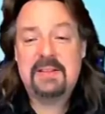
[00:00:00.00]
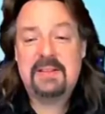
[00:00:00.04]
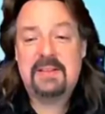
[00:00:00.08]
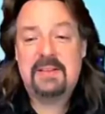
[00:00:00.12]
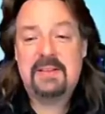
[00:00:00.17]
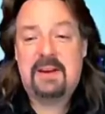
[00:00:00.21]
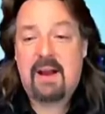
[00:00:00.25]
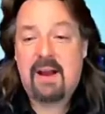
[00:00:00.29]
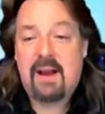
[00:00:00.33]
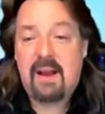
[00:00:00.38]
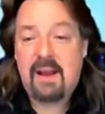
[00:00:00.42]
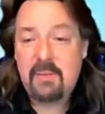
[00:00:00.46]

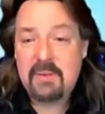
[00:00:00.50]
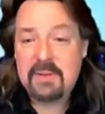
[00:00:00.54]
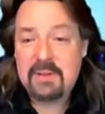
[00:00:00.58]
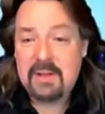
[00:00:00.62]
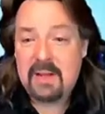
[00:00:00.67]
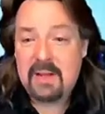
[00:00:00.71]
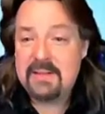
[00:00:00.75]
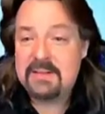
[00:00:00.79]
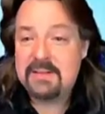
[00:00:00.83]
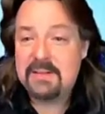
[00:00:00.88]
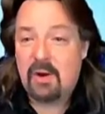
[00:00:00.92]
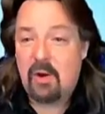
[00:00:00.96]
I would
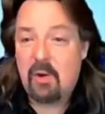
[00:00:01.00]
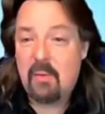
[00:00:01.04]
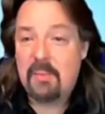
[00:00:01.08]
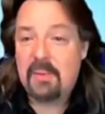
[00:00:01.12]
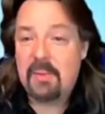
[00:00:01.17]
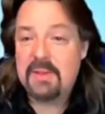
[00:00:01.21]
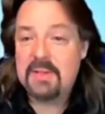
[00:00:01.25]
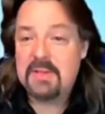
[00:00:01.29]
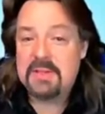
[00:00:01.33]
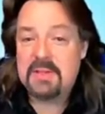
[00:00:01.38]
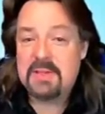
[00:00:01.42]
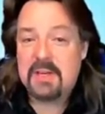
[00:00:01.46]
like to
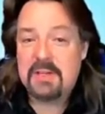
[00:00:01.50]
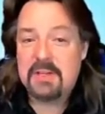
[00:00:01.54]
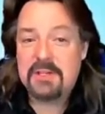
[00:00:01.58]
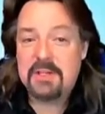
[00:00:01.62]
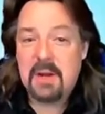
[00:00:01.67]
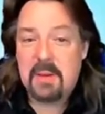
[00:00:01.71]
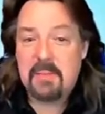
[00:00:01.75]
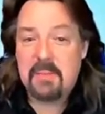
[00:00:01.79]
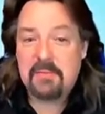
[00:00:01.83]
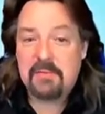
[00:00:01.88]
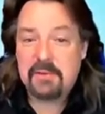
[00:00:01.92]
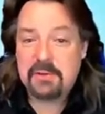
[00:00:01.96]
open the session
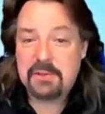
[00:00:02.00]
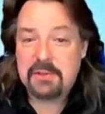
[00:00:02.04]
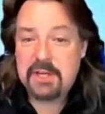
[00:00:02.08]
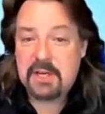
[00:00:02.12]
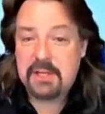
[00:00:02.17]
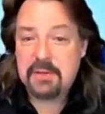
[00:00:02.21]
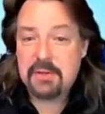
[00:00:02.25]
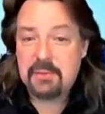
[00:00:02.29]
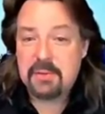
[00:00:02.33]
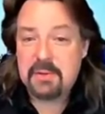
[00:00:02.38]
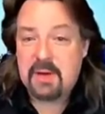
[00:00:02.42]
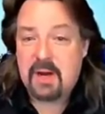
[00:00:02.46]
up for
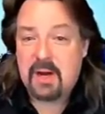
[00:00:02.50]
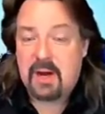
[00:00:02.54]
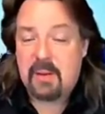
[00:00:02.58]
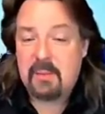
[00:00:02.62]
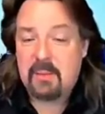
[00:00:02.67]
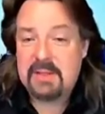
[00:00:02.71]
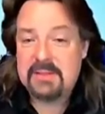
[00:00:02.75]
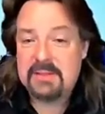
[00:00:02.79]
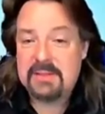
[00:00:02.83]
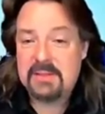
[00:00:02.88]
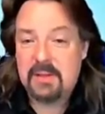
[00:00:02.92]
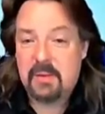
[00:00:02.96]
general
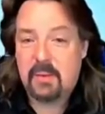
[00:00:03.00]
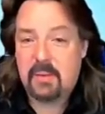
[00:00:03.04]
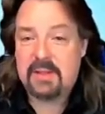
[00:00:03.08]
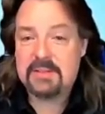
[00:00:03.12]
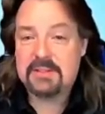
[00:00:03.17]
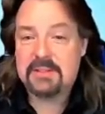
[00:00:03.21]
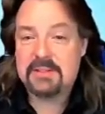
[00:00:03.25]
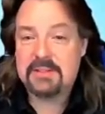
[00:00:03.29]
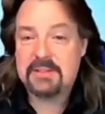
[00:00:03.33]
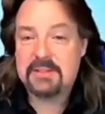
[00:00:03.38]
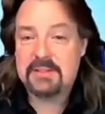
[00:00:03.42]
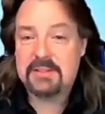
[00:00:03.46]
comments and
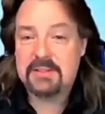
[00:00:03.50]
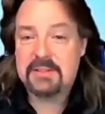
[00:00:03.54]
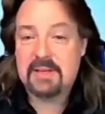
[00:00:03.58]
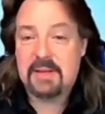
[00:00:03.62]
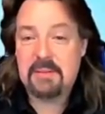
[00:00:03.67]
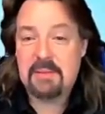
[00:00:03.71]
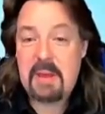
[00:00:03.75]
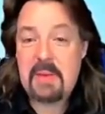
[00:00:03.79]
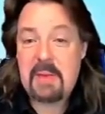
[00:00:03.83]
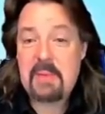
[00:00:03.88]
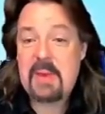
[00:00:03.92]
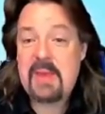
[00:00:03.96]
questions and
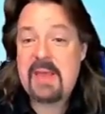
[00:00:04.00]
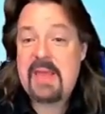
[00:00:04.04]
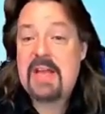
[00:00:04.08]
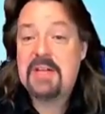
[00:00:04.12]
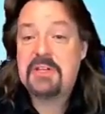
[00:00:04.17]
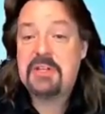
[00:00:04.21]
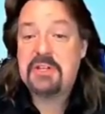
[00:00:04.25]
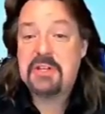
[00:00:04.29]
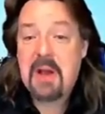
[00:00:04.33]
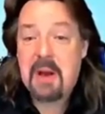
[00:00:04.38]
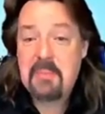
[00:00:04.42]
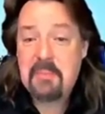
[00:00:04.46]
maybe
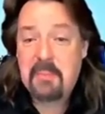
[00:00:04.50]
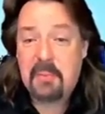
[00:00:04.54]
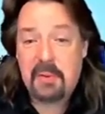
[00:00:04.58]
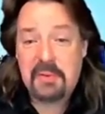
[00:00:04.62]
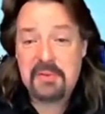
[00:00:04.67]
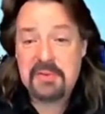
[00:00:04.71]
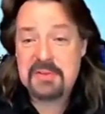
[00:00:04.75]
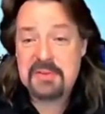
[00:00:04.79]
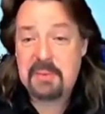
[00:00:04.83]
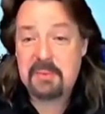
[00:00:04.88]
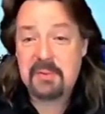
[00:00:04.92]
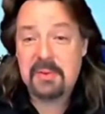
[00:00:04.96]
catch up with
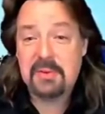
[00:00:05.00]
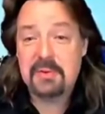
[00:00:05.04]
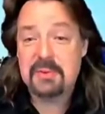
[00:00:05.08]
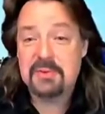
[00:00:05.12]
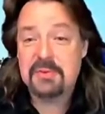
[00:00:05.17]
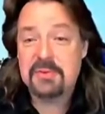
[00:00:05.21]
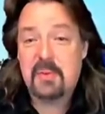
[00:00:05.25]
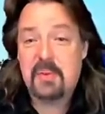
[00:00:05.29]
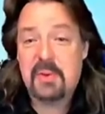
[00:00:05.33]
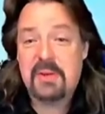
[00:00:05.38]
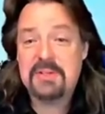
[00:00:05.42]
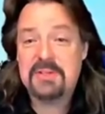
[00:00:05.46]
some of those
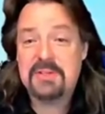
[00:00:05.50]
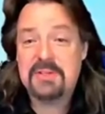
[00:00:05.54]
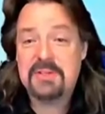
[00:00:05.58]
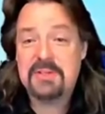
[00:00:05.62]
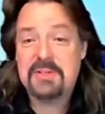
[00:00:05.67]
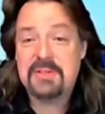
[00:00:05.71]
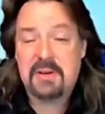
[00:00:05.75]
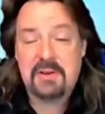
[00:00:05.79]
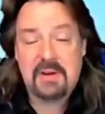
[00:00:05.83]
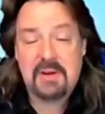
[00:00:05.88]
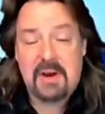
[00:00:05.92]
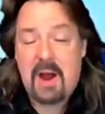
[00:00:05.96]

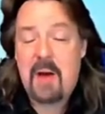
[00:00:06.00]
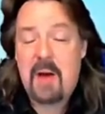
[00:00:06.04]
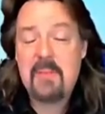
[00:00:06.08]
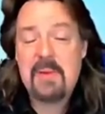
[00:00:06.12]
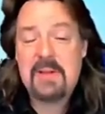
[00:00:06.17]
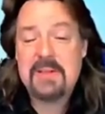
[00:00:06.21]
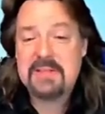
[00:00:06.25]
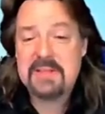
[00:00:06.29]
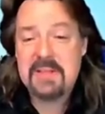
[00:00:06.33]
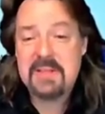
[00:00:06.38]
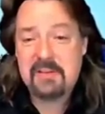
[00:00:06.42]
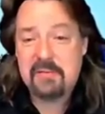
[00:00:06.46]
questions or uh,
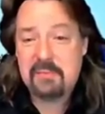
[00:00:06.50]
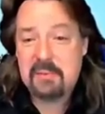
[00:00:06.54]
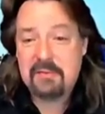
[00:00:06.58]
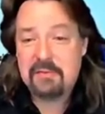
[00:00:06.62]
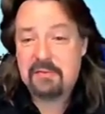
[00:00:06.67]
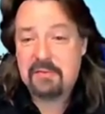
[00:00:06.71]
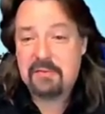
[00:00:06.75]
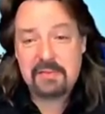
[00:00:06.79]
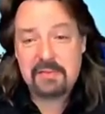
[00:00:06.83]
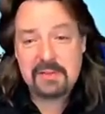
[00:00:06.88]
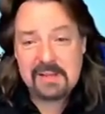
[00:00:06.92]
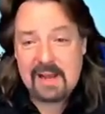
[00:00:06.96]
comments that have been
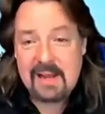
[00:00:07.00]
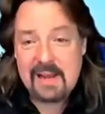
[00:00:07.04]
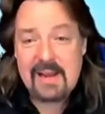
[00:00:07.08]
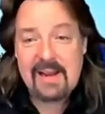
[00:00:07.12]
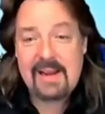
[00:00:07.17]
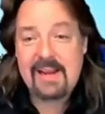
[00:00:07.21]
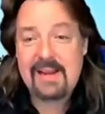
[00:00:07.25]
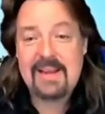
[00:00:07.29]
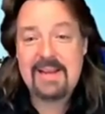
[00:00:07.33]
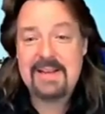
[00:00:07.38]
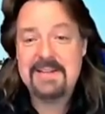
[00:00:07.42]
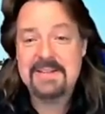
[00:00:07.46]

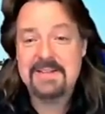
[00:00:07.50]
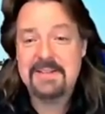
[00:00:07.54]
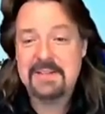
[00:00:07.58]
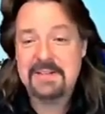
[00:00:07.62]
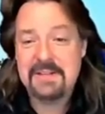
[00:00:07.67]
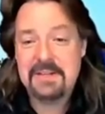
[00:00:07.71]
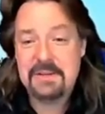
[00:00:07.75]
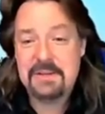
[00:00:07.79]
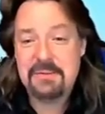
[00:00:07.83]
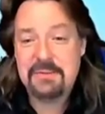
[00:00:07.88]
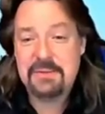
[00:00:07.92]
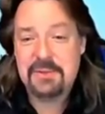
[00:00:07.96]
flying into the
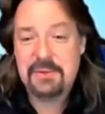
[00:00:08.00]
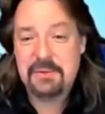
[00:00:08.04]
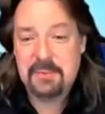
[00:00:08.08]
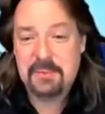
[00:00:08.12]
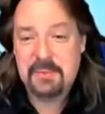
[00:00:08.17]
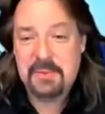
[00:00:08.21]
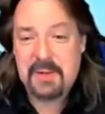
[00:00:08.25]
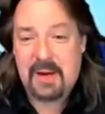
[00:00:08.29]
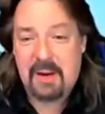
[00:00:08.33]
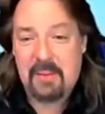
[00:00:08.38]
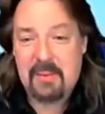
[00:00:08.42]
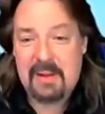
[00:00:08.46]
YouTube
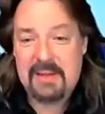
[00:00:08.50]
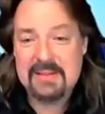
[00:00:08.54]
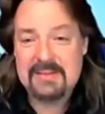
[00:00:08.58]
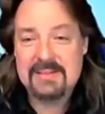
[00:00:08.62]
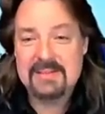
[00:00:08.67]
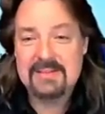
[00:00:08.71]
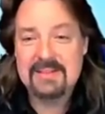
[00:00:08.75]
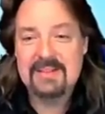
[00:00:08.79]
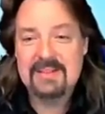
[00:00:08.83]
comments.